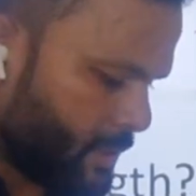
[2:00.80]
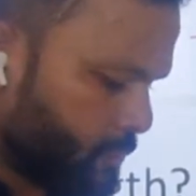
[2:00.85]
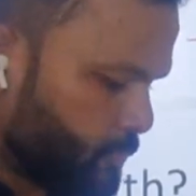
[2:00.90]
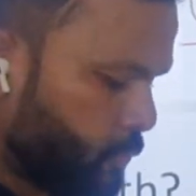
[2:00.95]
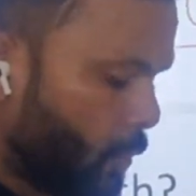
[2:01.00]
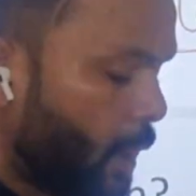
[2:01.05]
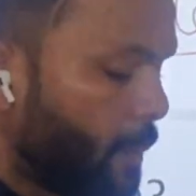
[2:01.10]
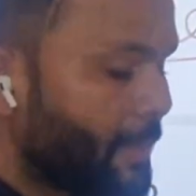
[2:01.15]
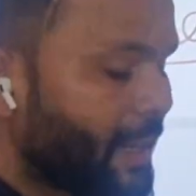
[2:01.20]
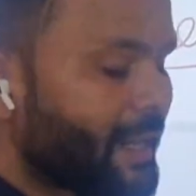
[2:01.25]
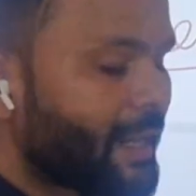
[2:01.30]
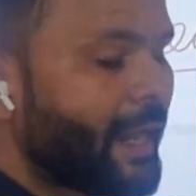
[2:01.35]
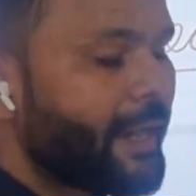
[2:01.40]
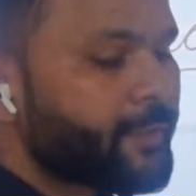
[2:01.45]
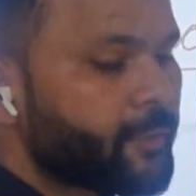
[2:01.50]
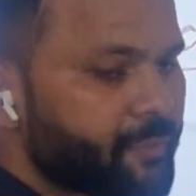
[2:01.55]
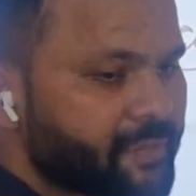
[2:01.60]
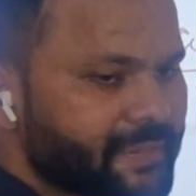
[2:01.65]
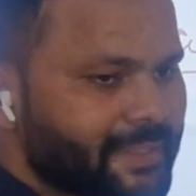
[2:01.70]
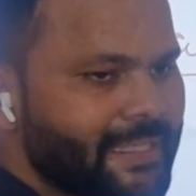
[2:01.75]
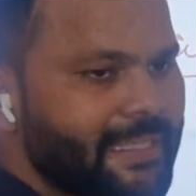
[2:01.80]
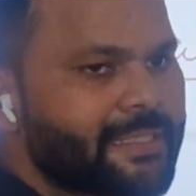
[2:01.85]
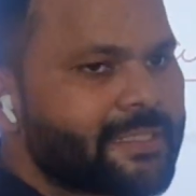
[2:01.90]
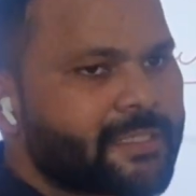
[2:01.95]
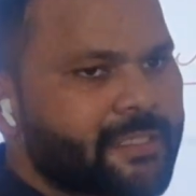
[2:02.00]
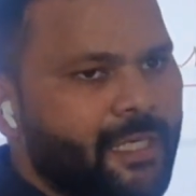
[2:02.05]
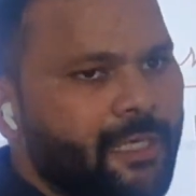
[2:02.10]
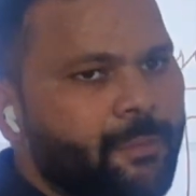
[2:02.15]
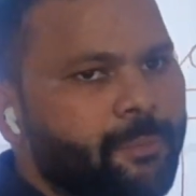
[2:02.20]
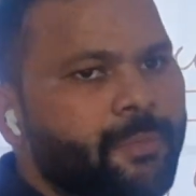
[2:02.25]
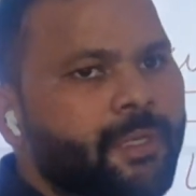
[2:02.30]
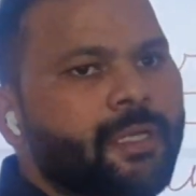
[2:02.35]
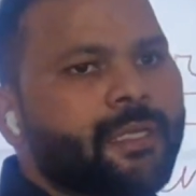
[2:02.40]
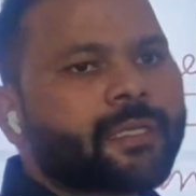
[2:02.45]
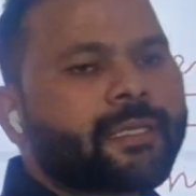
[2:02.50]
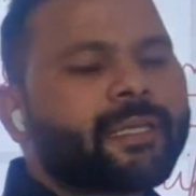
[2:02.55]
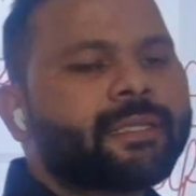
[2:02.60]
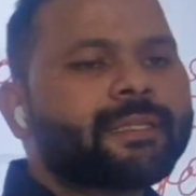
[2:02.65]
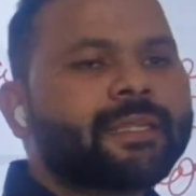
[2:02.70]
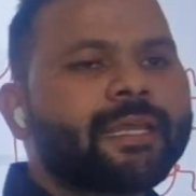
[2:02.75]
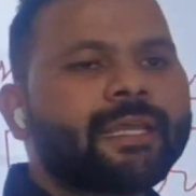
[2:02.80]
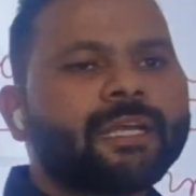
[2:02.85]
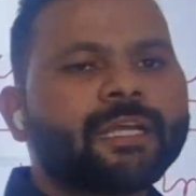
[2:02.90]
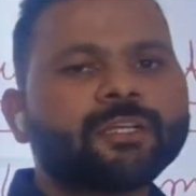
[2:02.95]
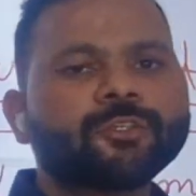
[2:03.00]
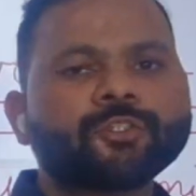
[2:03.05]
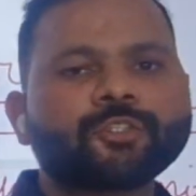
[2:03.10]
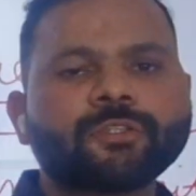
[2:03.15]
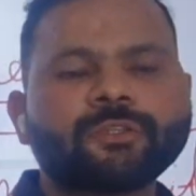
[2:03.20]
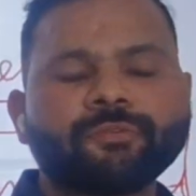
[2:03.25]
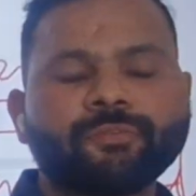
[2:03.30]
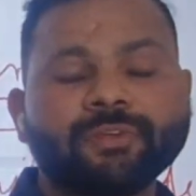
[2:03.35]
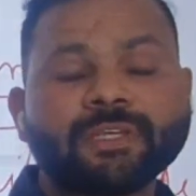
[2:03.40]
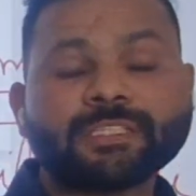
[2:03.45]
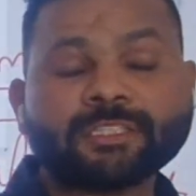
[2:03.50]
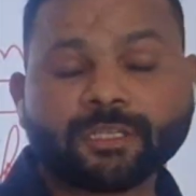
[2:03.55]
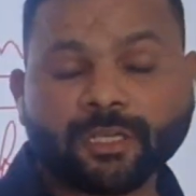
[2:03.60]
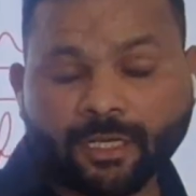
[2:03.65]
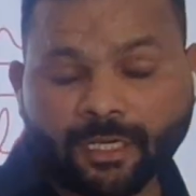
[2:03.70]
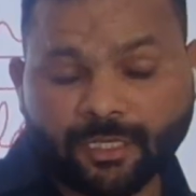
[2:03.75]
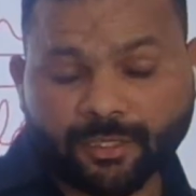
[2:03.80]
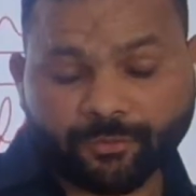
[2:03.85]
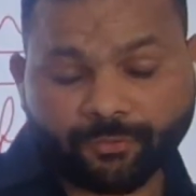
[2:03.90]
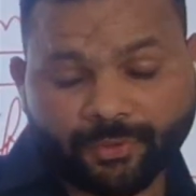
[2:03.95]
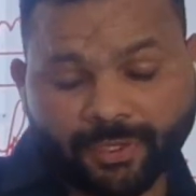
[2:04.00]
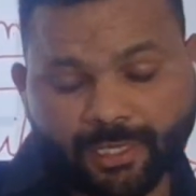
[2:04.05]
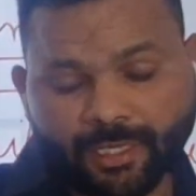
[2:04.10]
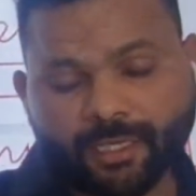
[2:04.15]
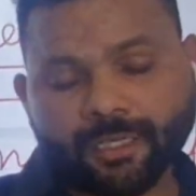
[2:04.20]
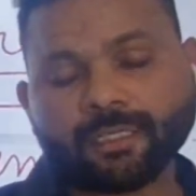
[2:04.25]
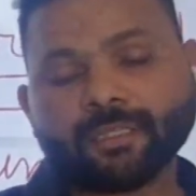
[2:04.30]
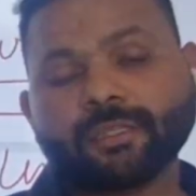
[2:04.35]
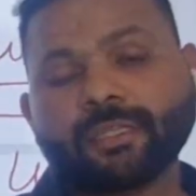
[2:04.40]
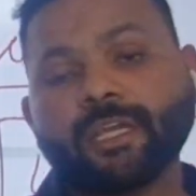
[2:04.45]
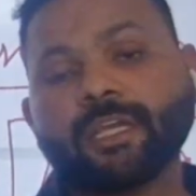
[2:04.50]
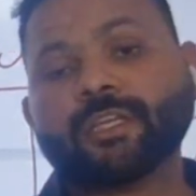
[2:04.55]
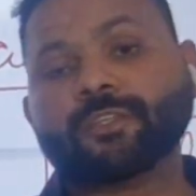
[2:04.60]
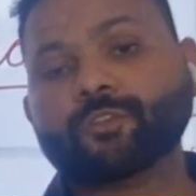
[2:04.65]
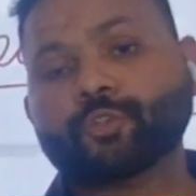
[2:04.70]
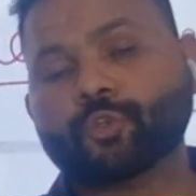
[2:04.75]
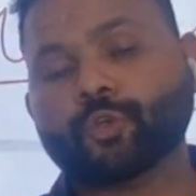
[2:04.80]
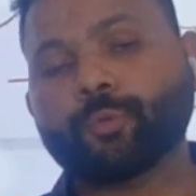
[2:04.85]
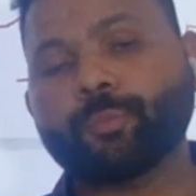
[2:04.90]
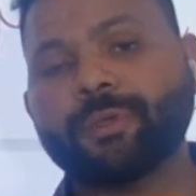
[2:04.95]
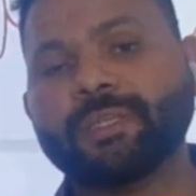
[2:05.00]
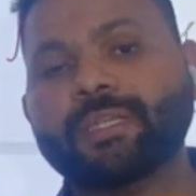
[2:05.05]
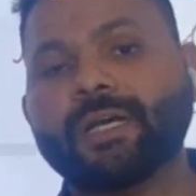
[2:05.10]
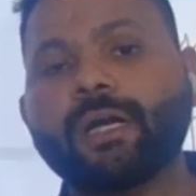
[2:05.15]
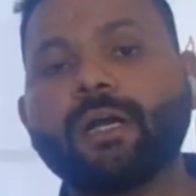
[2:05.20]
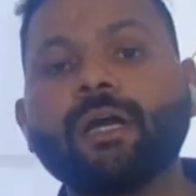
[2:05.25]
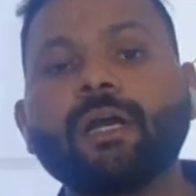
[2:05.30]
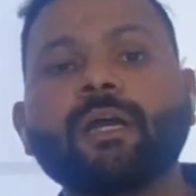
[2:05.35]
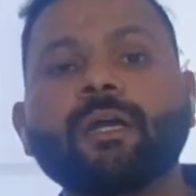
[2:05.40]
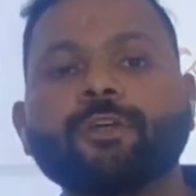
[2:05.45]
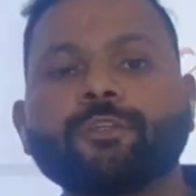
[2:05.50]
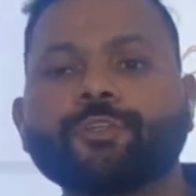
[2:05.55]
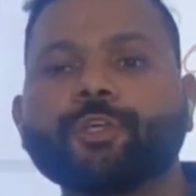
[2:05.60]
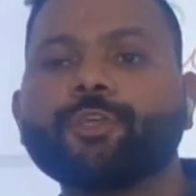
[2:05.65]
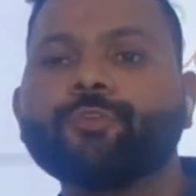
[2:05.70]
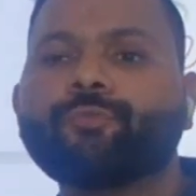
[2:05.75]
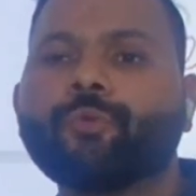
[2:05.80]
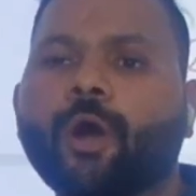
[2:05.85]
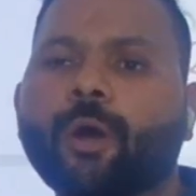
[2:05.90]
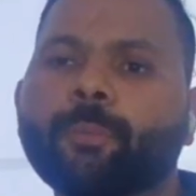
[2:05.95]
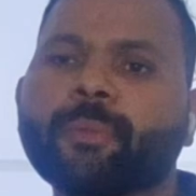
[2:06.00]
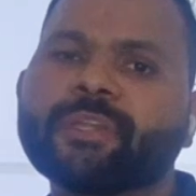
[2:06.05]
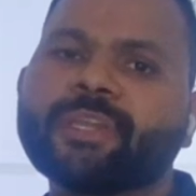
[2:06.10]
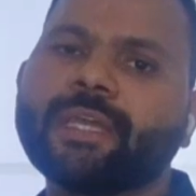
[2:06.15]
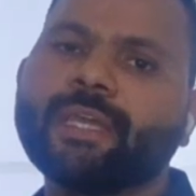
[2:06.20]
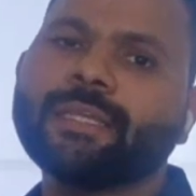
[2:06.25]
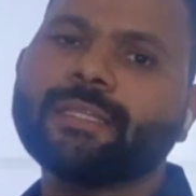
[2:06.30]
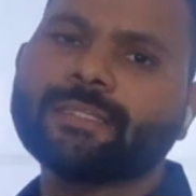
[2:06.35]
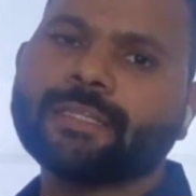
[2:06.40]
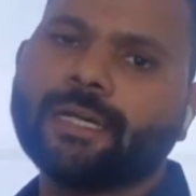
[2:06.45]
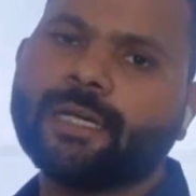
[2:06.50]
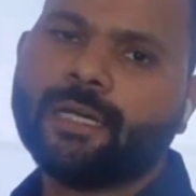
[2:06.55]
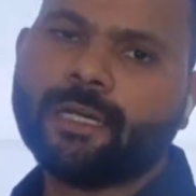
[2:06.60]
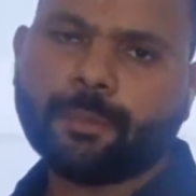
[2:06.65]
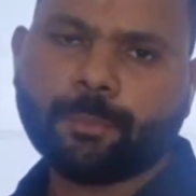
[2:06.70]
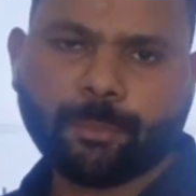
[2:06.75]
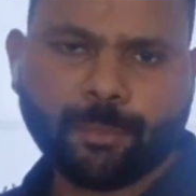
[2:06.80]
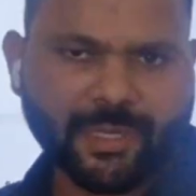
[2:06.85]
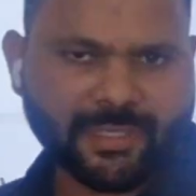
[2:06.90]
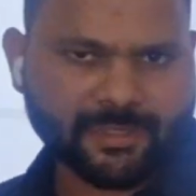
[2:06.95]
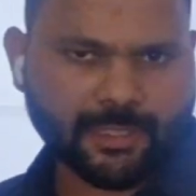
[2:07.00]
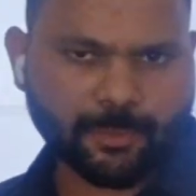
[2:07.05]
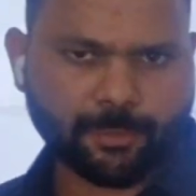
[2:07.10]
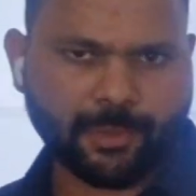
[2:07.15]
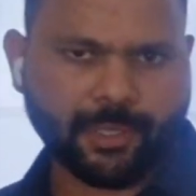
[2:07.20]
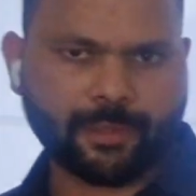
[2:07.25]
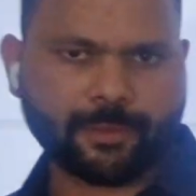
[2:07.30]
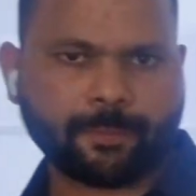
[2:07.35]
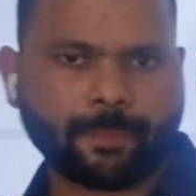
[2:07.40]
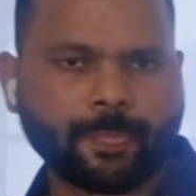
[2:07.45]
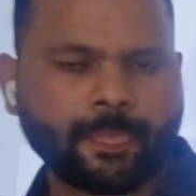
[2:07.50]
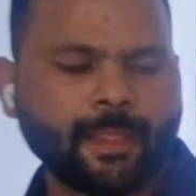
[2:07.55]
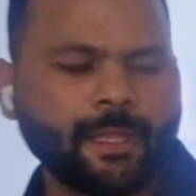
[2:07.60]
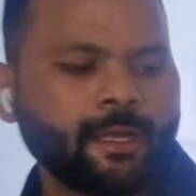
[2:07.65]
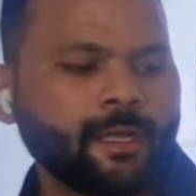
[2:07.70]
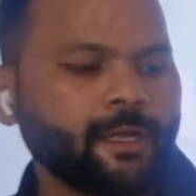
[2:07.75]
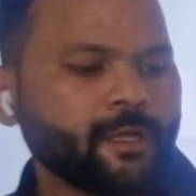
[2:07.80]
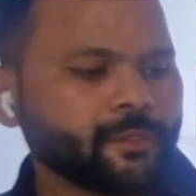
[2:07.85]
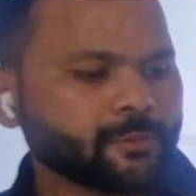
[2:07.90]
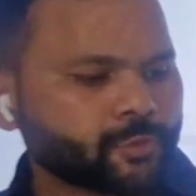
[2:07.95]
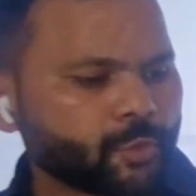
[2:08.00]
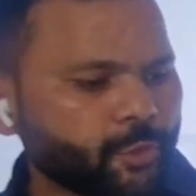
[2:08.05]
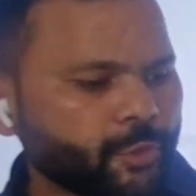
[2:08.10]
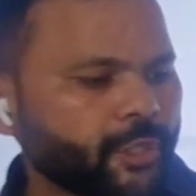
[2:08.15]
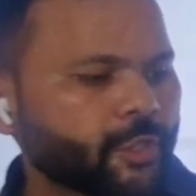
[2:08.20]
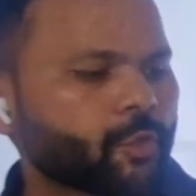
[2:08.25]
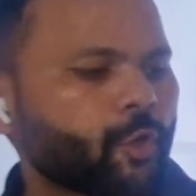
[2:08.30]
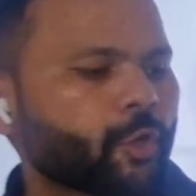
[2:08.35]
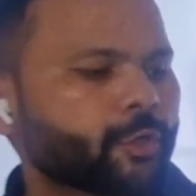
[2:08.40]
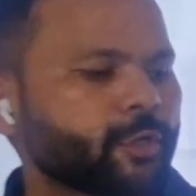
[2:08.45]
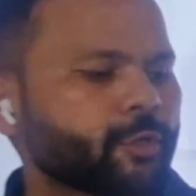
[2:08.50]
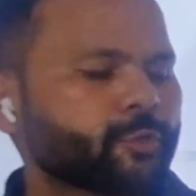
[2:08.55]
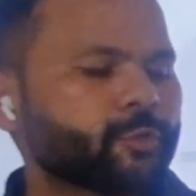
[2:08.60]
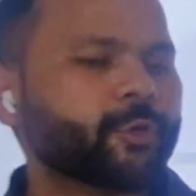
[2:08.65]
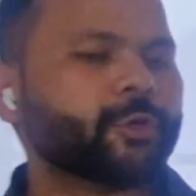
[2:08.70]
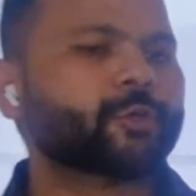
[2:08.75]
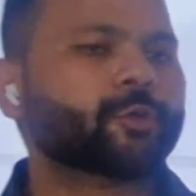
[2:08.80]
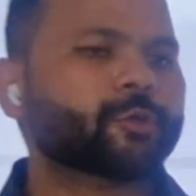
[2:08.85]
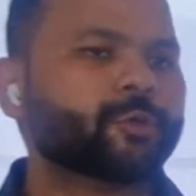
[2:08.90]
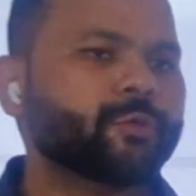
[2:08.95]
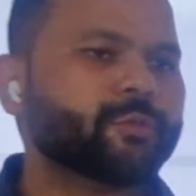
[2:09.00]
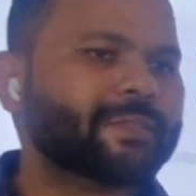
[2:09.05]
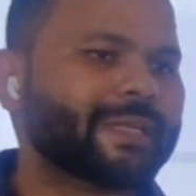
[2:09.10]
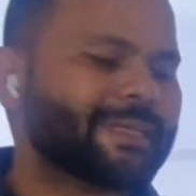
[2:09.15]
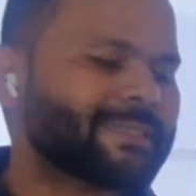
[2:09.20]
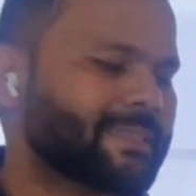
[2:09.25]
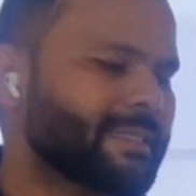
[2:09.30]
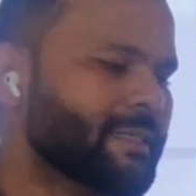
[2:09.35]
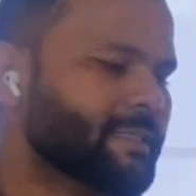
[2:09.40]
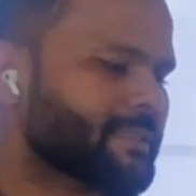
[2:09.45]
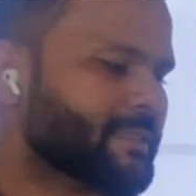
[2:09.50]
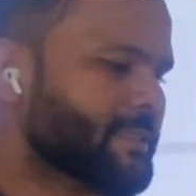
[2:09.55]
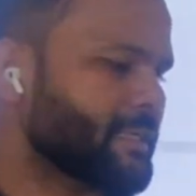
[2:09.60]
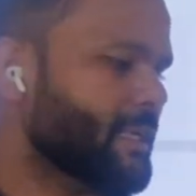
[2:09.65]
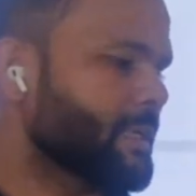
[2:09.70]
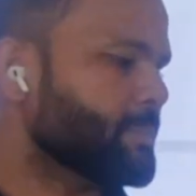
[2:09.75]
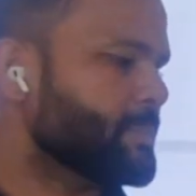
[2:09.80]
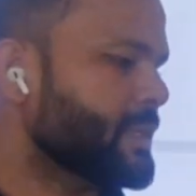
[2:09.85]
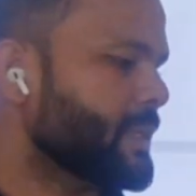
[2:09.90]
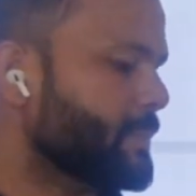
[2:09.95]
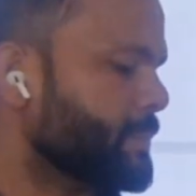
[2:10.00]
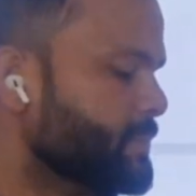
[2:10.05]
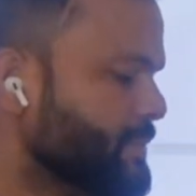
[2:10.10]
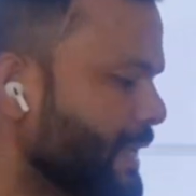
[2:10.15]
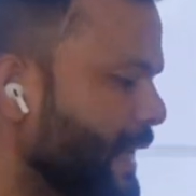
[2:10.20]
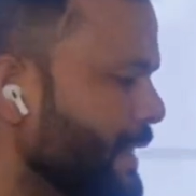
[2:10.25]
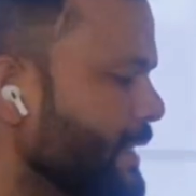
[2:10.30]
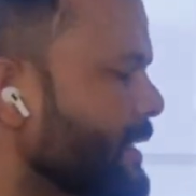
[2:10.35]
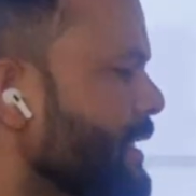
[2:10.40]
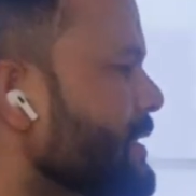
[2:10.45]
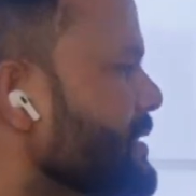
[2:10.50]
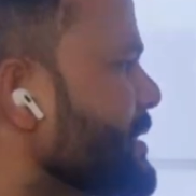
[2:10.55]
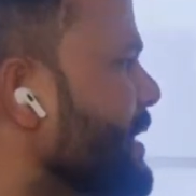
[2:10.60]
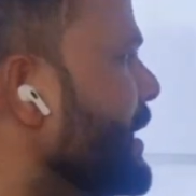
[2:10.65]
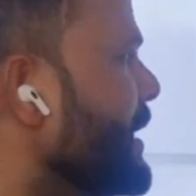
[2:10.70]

form a kind of system where there should be the uniformity in the measurement. So in order to introduce that system, the scientist